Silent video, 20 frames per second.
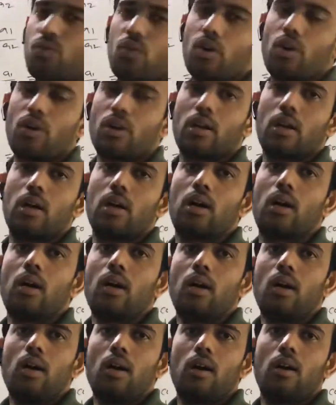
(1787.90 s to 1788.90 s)
for
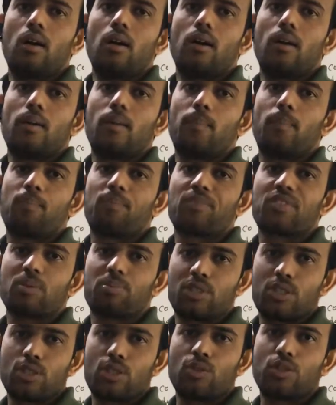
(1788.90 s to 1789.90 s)

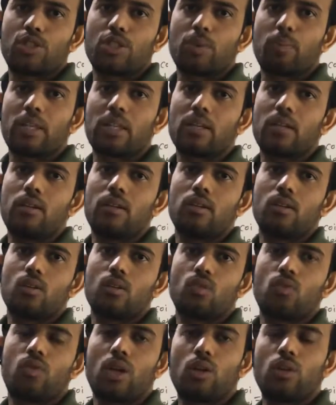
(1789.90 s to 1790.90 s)
substitution method,
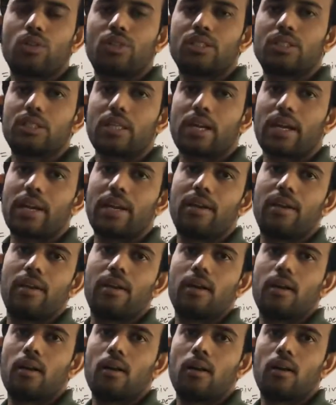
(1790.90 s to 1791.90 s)
you follow the second
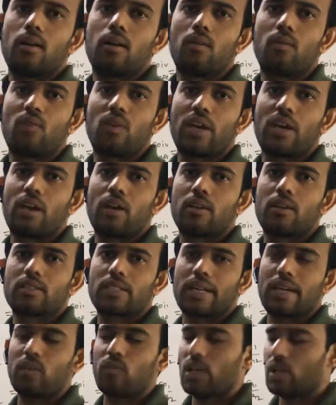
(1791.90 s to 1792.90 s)

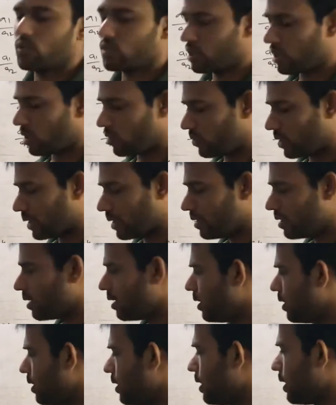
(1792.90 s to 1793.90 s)
way of solving it.
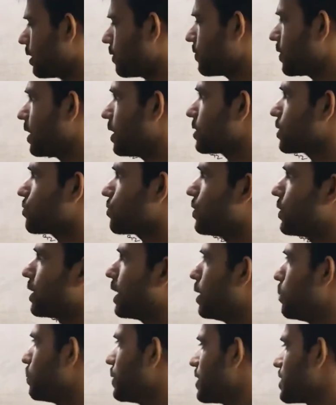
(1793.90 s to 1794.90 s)
And if they ask for the
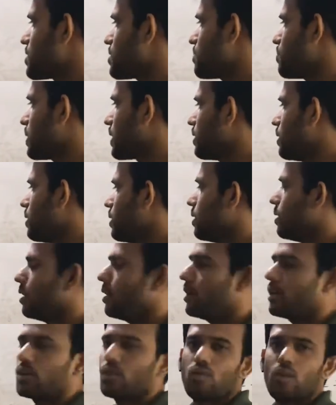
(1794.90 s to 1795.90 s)
elimination method,
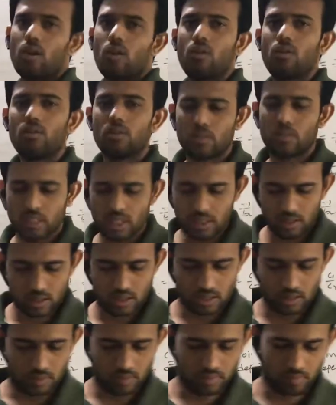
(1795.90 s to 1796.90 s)
you follow this
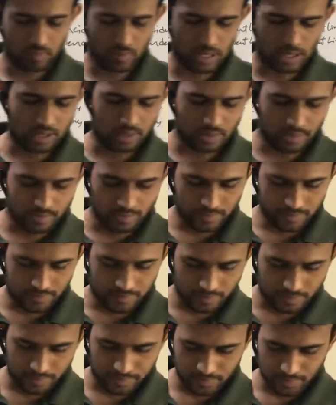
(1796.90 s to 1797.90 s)
method. method.
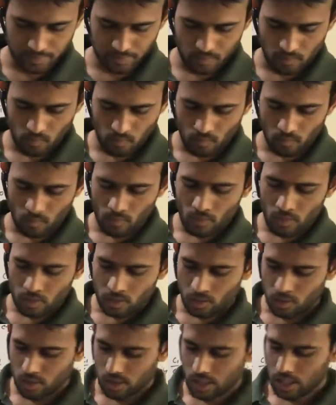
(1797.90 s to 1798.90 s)

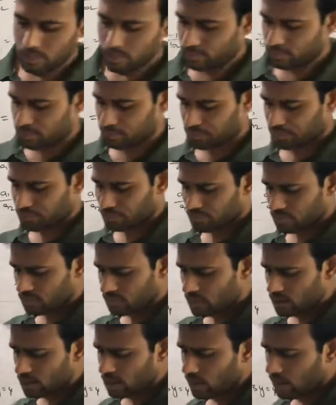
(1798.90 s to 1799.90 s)
Okay.
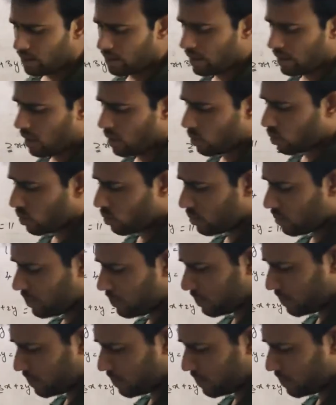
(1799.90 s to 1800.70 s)
Now